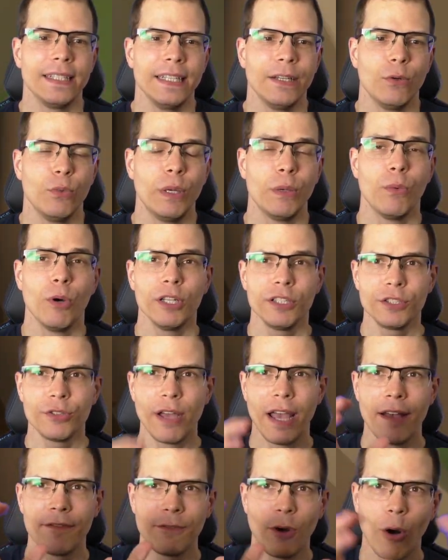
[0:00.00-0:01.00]
we want to
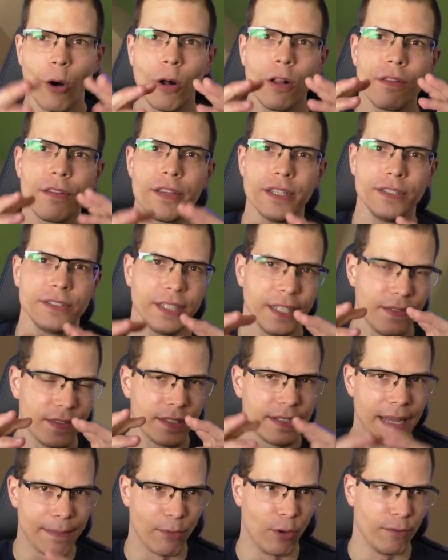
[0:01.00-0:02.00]
have all this in the
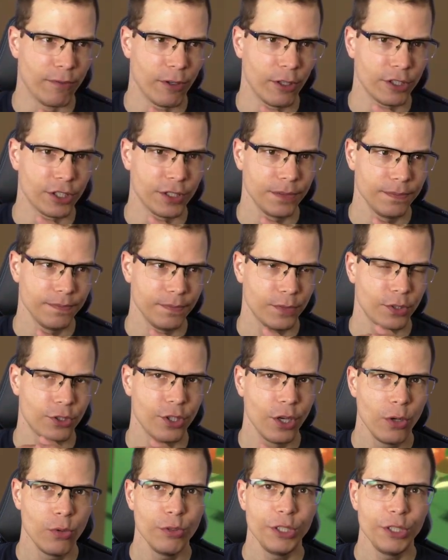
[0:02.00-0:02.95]
demo version. So